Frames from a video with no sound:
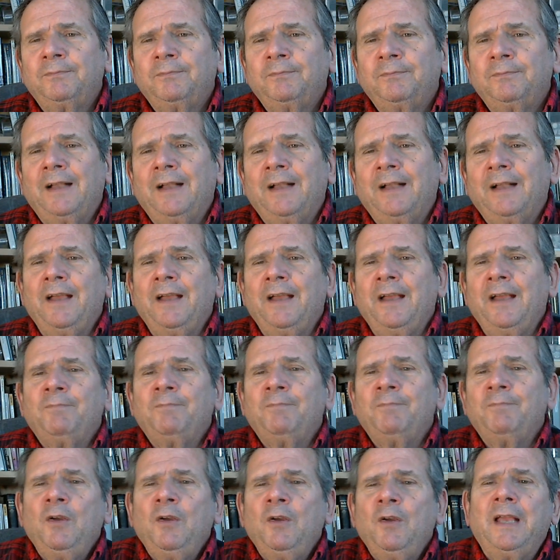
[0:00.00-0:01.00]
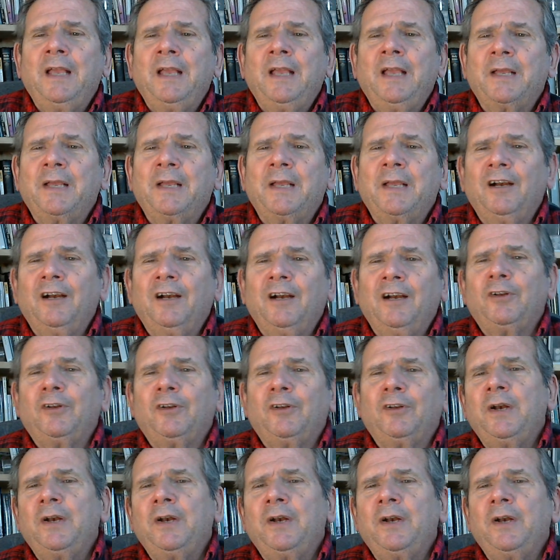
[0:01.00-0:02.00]
Again, we got to be careful
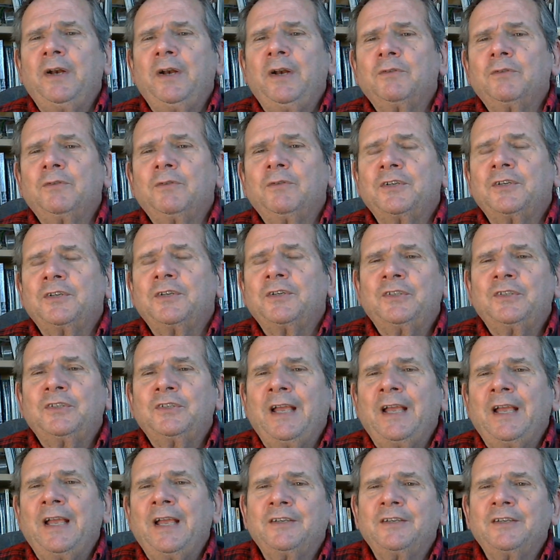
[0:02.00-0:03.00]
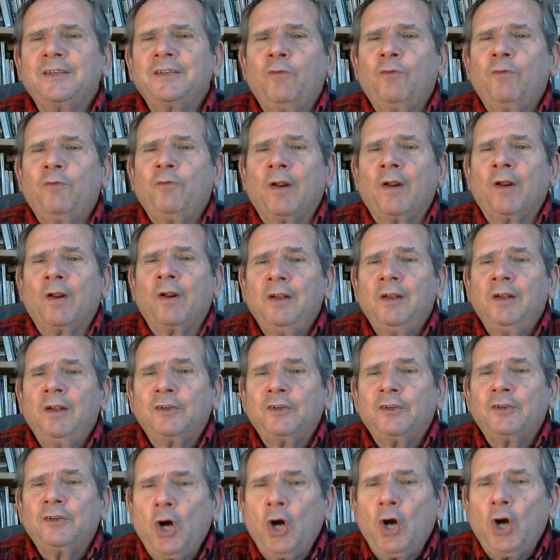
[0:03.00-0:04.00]
that we don't just say this is for
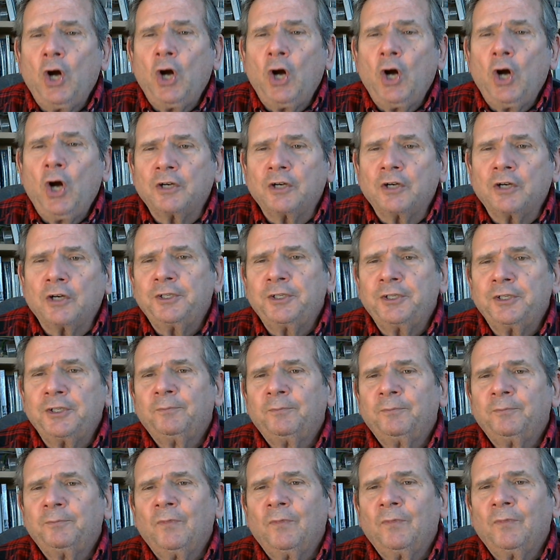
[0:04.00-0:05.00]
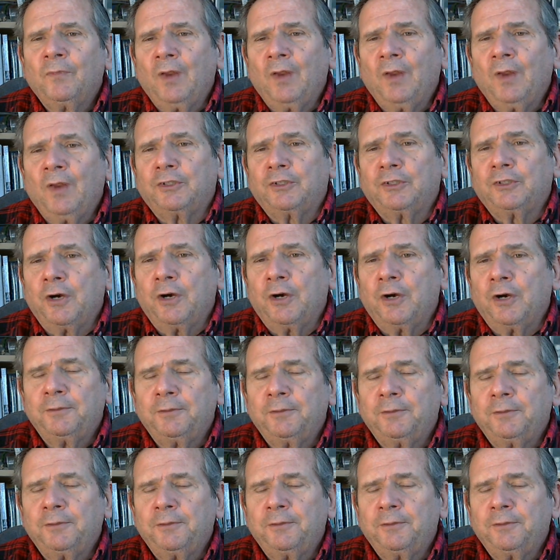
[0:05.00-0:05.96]
the church, our church.